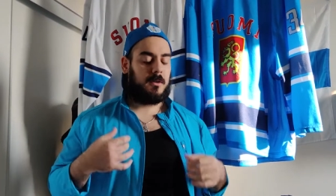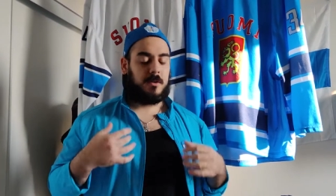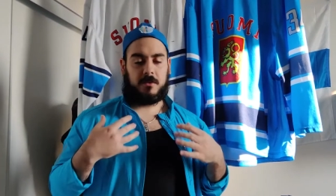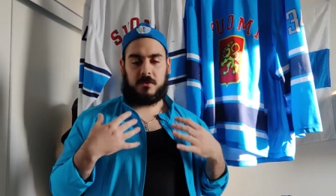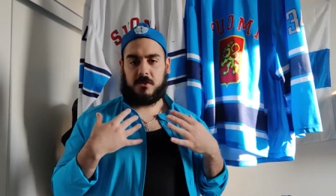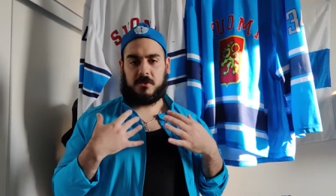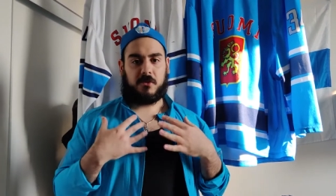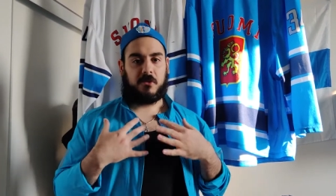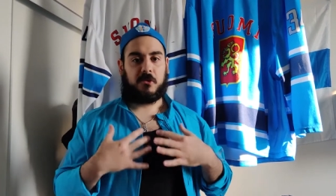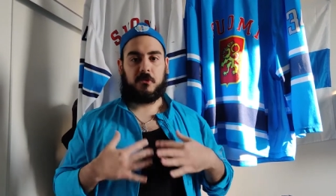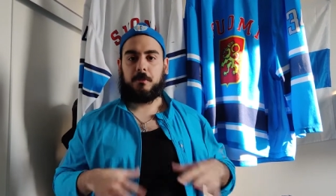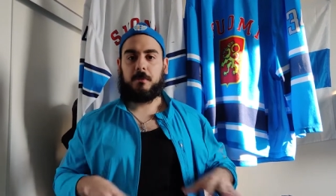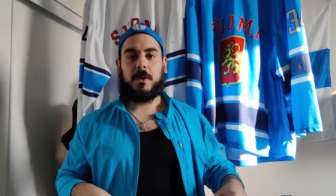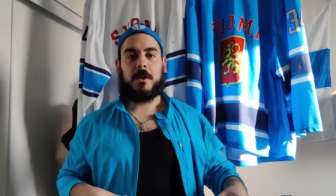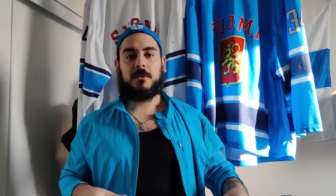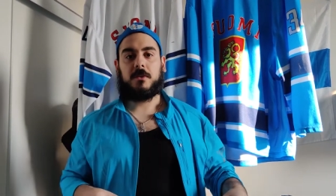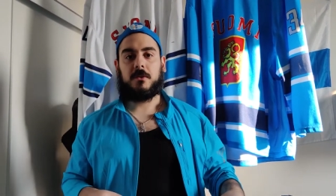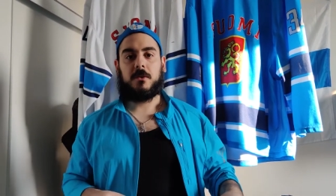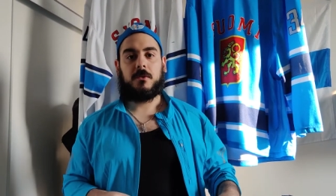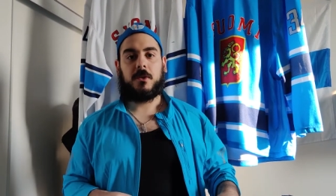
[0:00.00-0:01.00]
they just
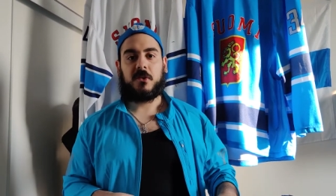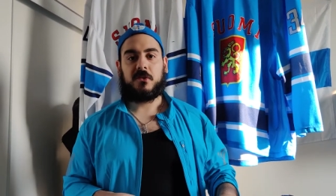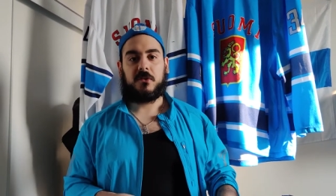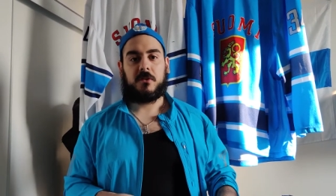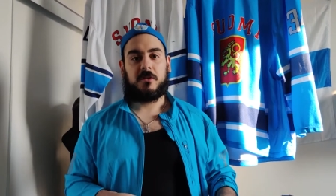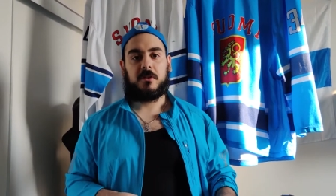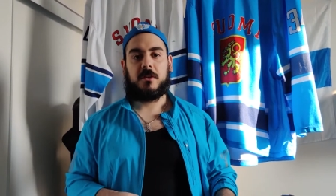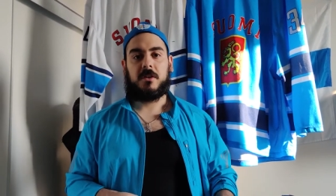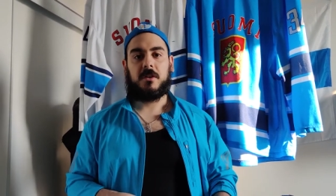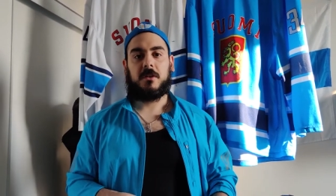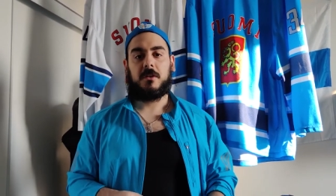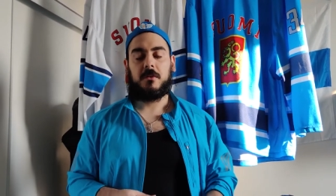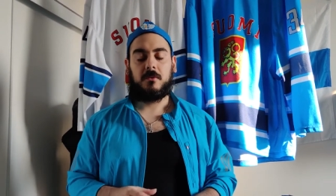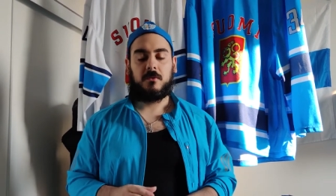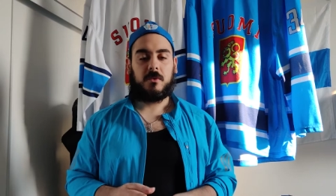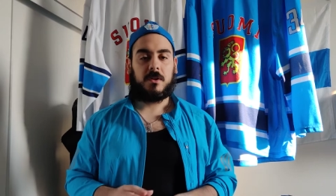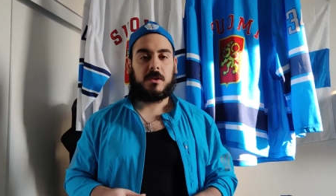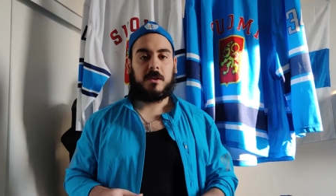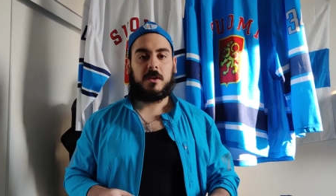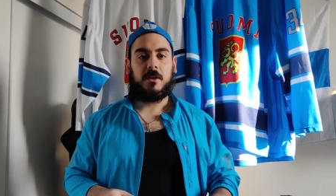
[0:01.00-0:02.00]
spread to the rest of your gear
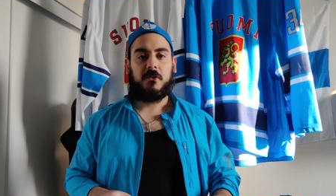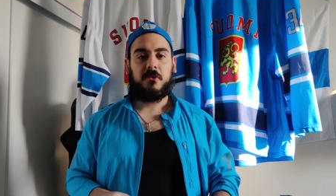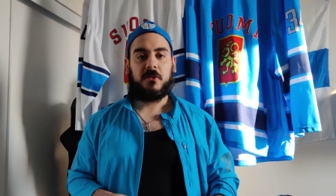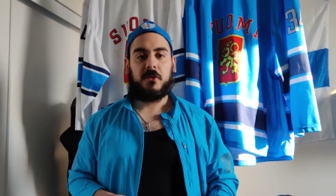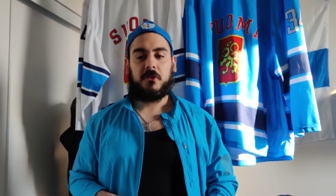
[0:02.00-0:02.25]
really easy.